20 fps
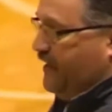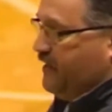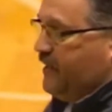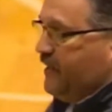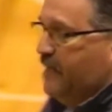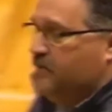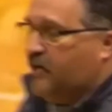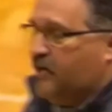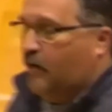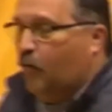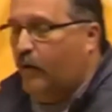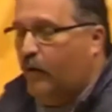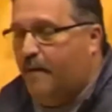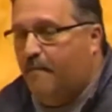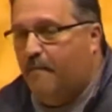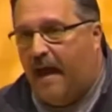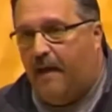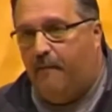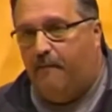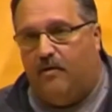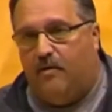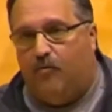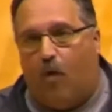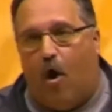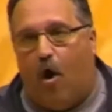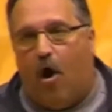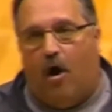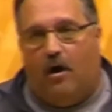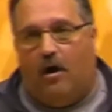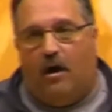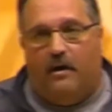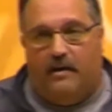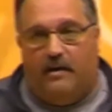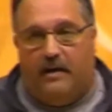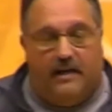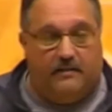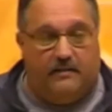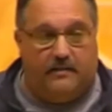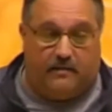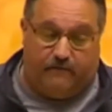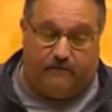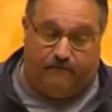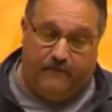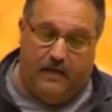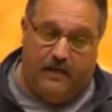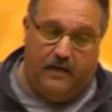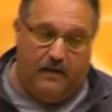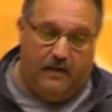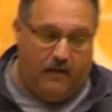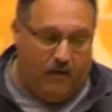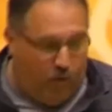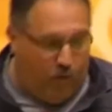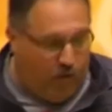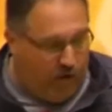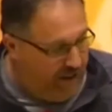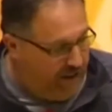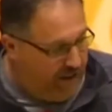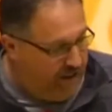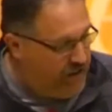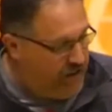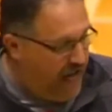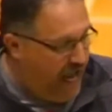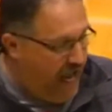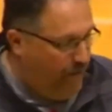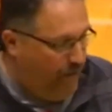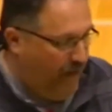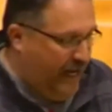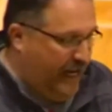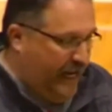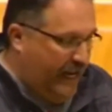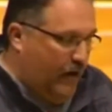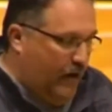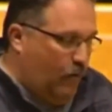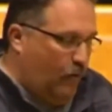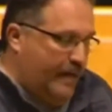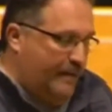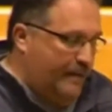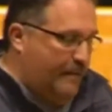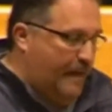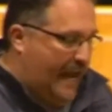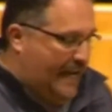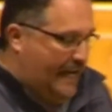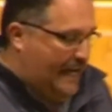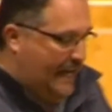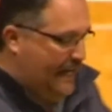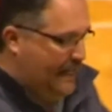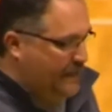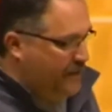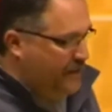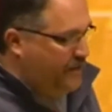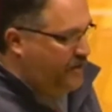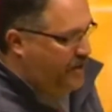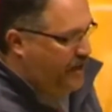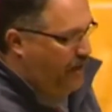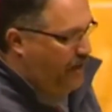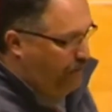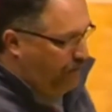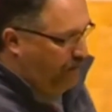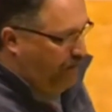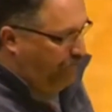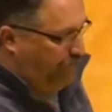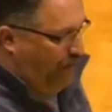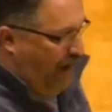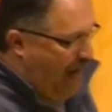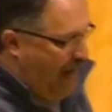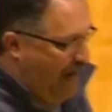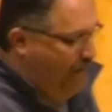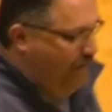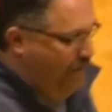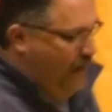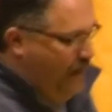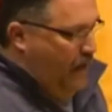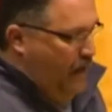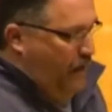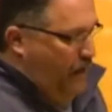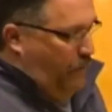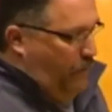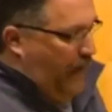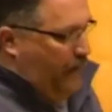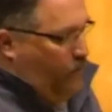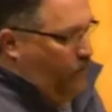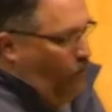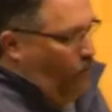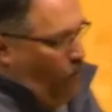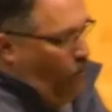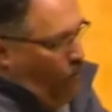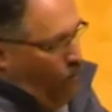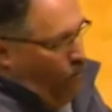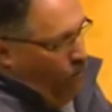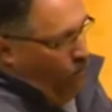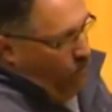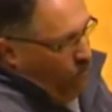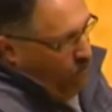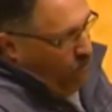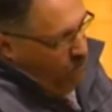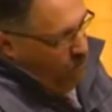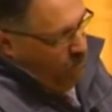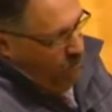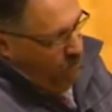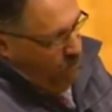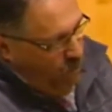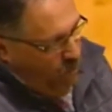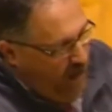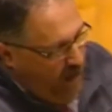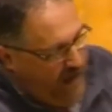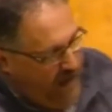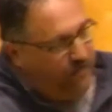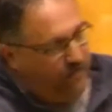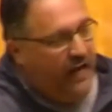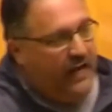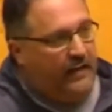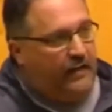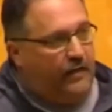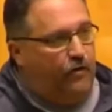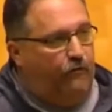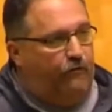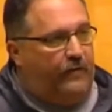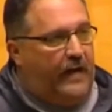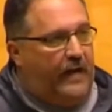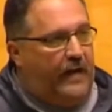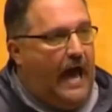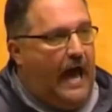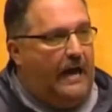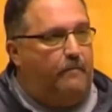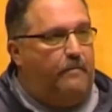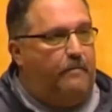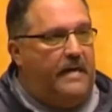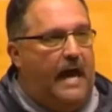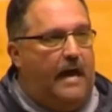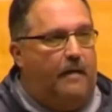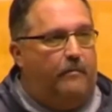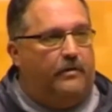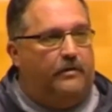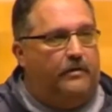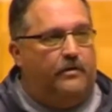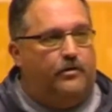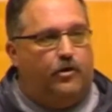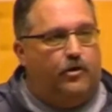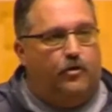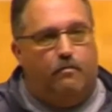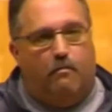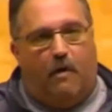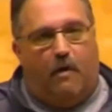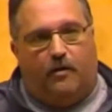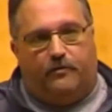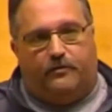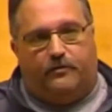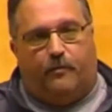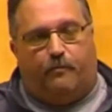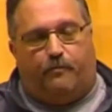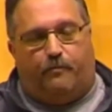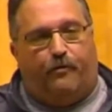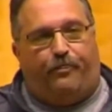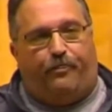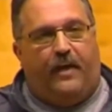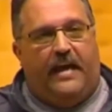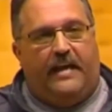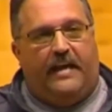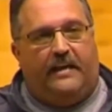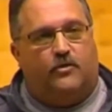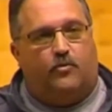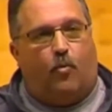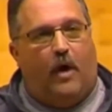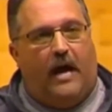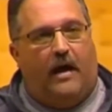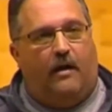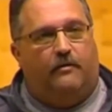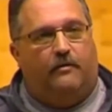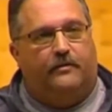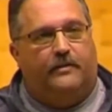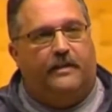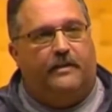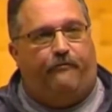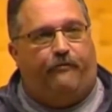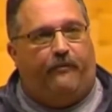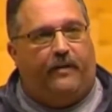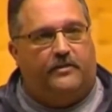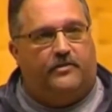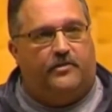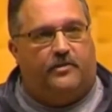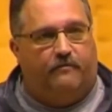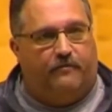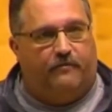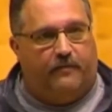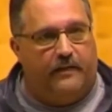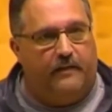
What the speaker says: is, and we may be wrong on this, we're examining it, we may need to simplify, but we think you've got to be able to do multiple things well defensively.